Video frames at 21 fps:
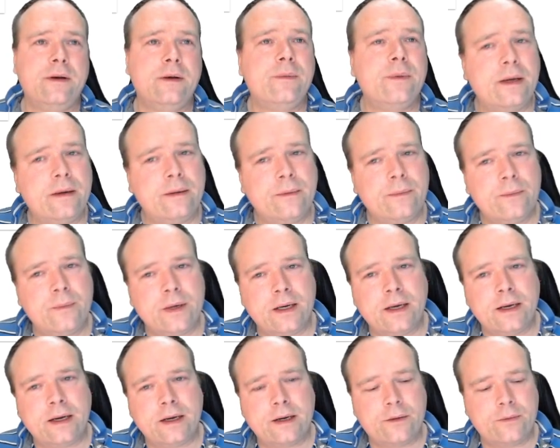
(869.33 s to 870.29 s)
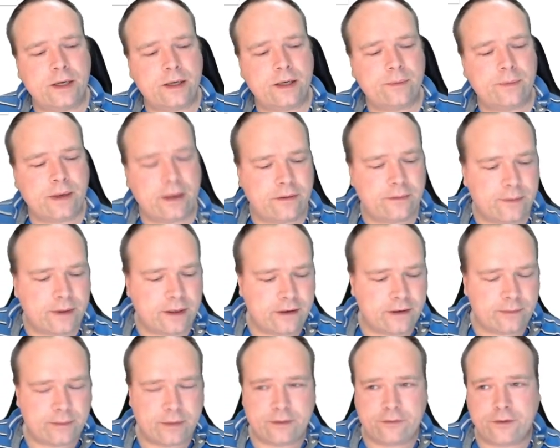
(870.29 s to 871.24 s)
when I quit
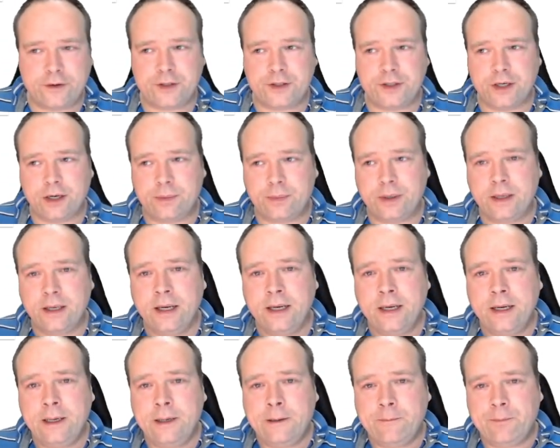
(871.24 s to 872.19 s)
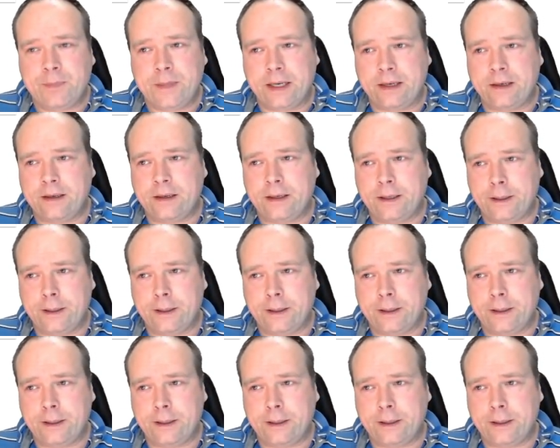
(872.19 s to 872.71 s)
my first job. Then